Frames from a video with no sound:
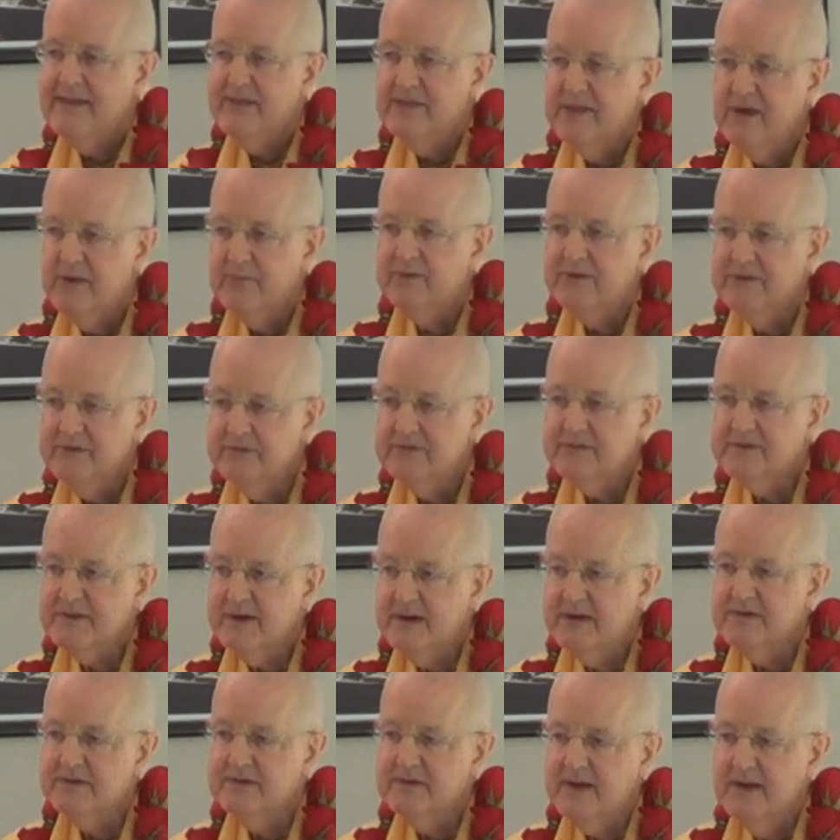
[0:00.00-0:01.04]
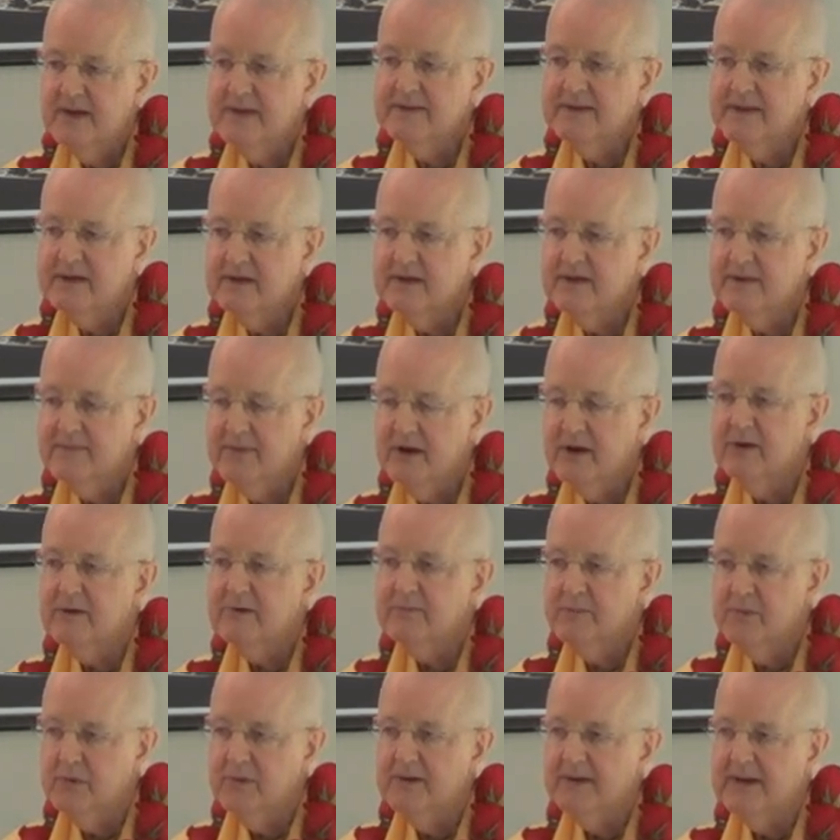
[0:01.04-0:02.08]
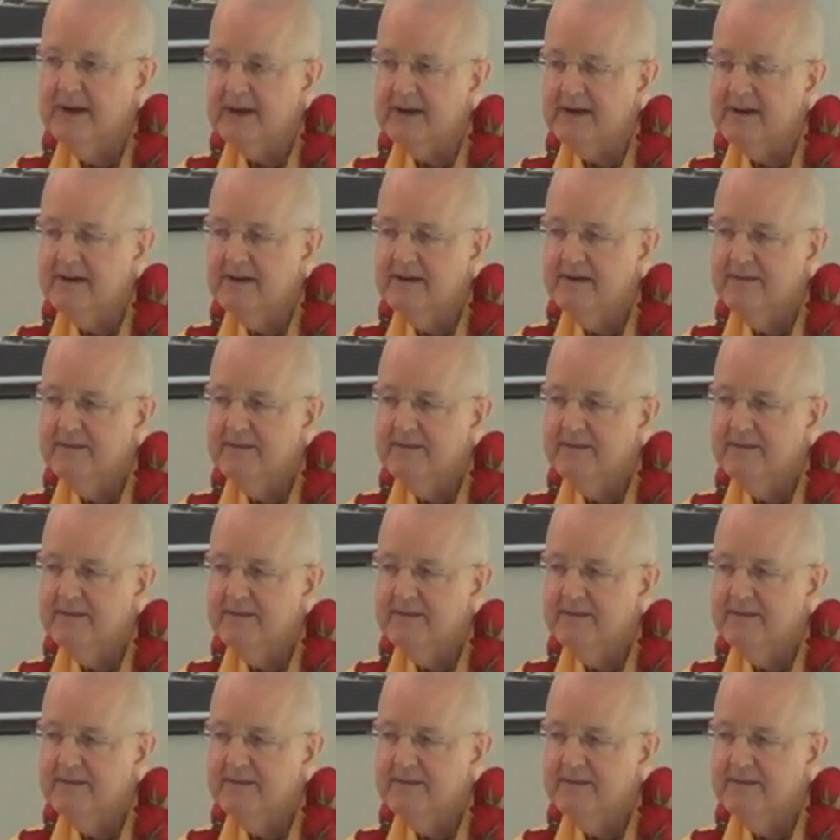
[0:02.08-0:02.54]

then when you start chanting tomorrow morning,